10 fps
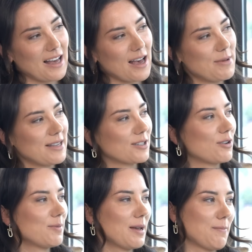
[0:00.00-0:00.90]
I mean, it's
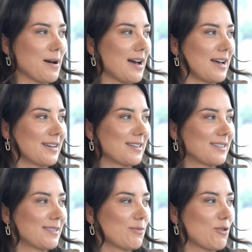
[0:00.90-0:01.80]
got to be a bag,
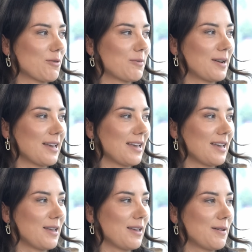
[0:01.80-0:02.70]

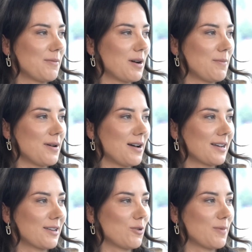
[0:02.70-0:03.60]
probably my
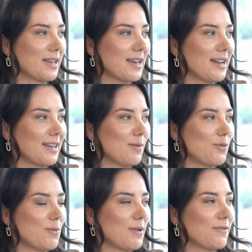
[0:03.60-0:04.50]
Birkin or my Kelly. I
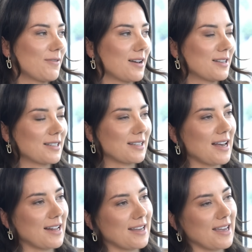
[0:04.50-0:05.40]
bought my first
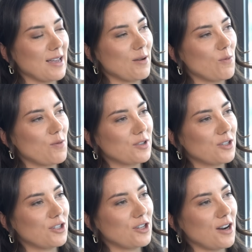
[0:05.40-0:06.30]
Kelly
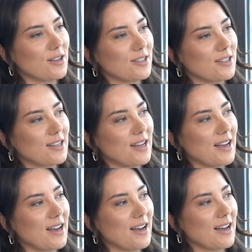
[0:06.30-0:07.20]
just
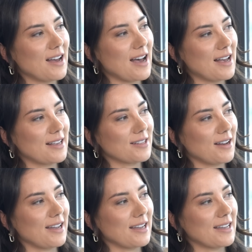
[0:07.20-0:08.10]
as
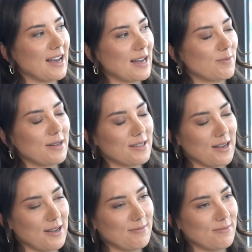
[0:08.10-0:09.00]
I had my
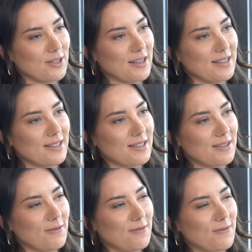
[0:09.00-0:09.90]
son. So
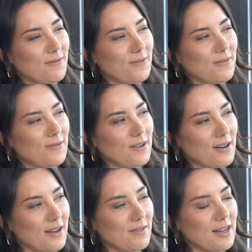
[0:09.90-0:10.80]
he's
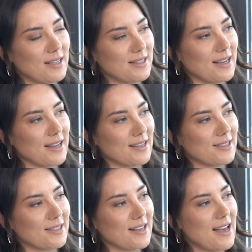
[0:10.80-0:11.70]
5, nearly 6.